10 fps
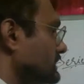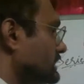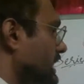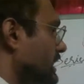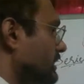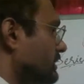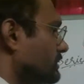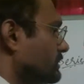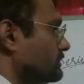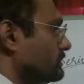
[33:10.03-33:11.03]
A,
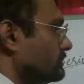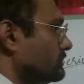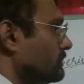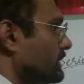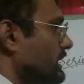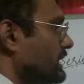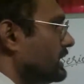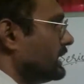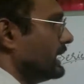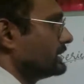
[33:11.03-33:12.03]

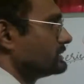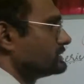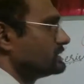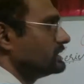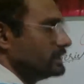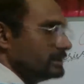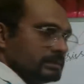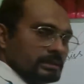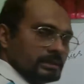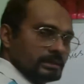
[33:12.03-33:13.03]
B, and C.
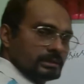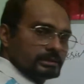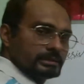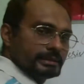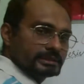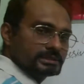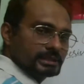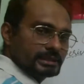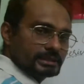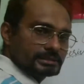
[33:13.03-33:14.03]
These
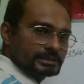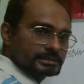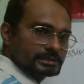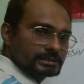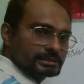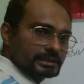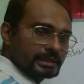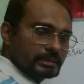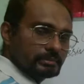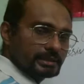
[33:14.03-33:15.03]
three resistors
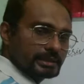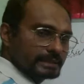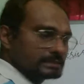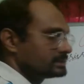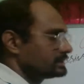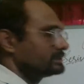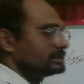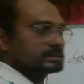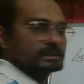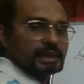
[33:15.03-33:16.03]
A, B, and C,
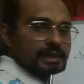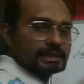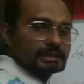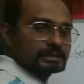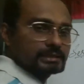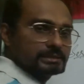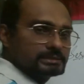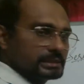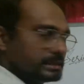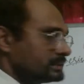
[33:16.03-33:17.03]
these three are connected
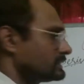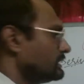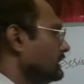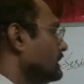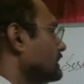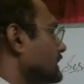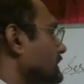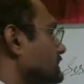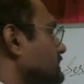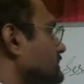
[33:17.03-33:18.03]
in series.
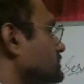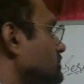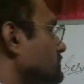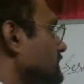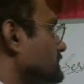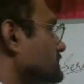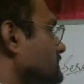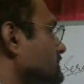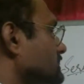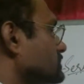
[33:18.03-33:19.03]
Let us assume the
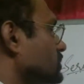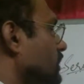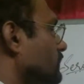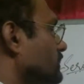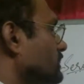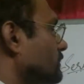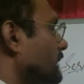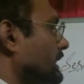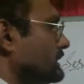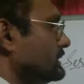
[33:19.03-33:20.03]
resistance offered
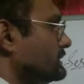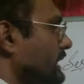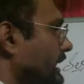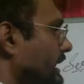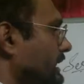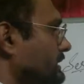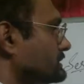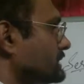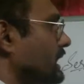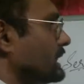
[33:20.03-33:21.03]
by A
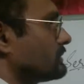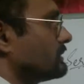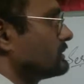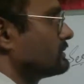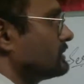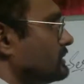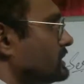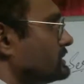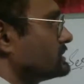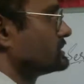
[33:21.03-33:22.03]
is R1,
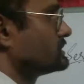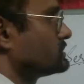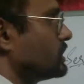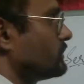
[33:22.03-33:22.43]
resistance